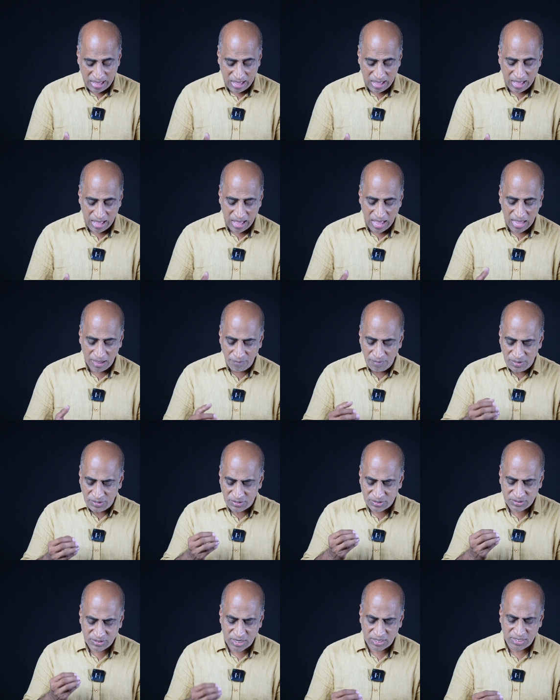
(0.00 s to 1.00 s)
uh, I will
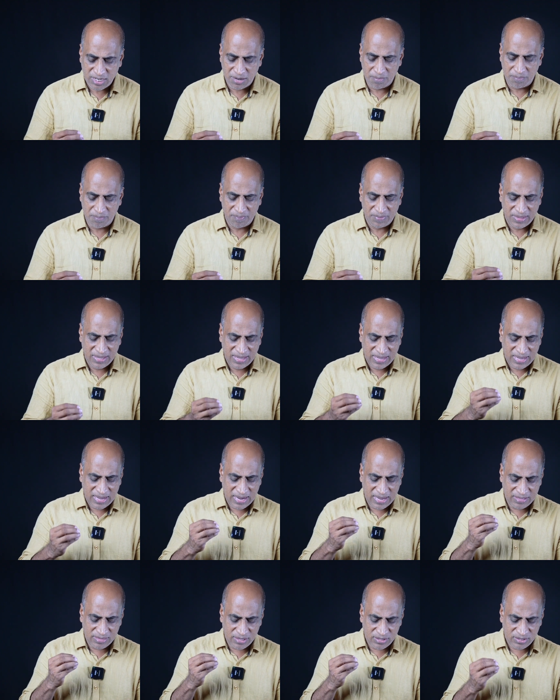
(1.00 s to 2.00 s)
set him
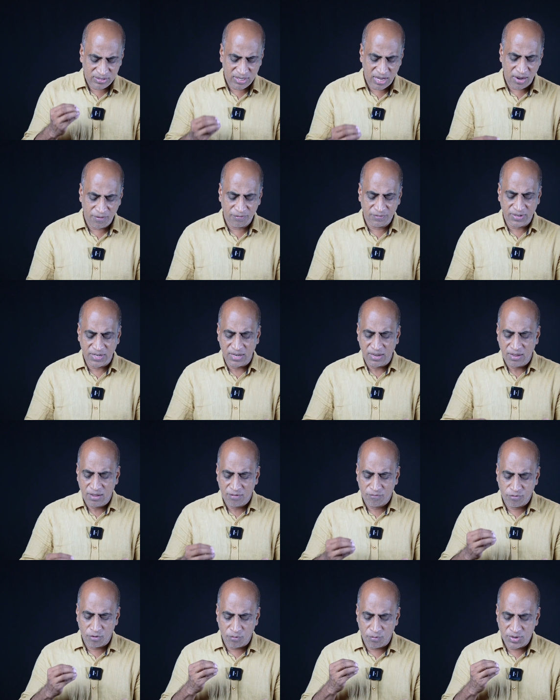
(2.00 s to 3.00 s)
in the safety
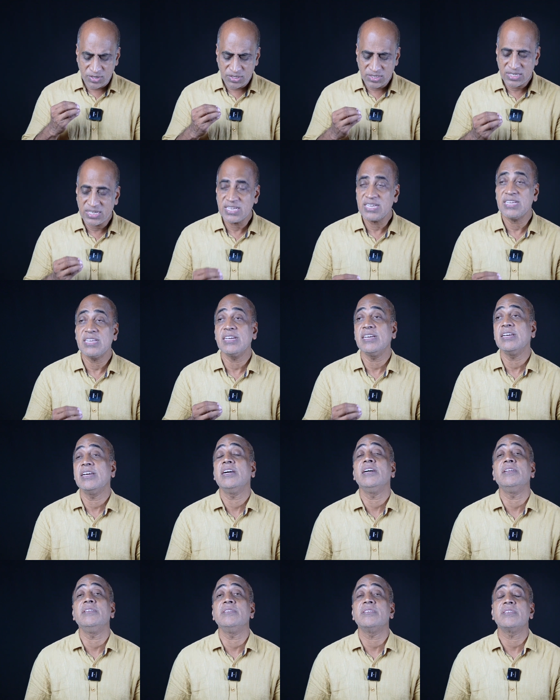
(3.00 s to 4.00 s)
for which he
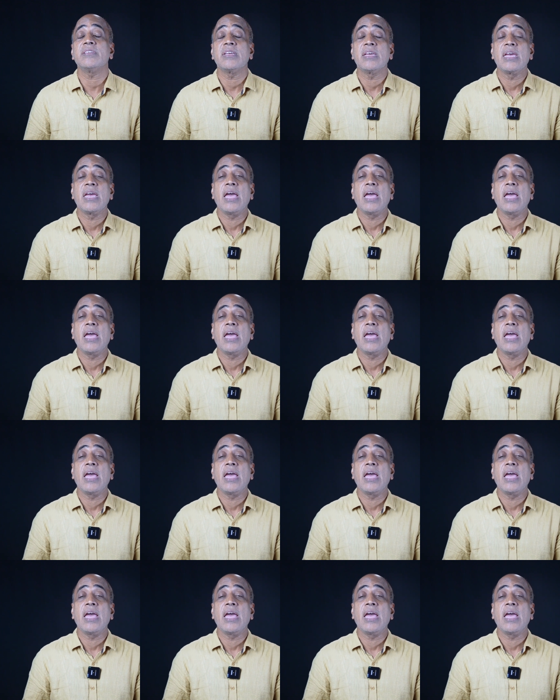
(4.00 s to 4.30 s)
earns.